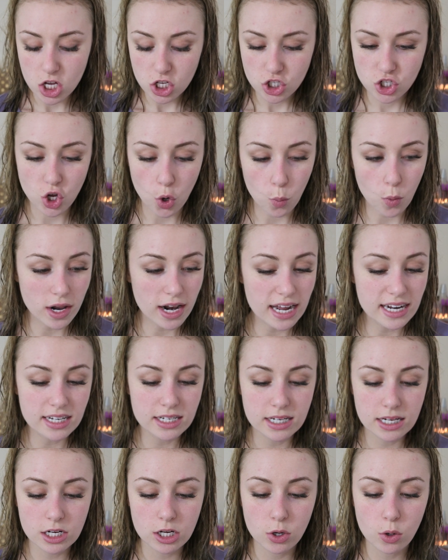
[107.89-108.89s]
So what
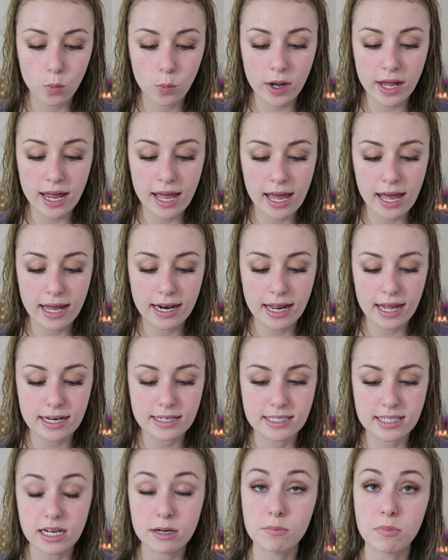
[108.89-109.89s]
I went ahead
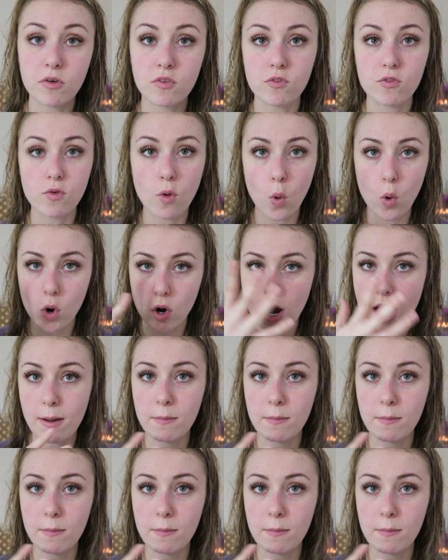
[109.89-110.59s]
and did before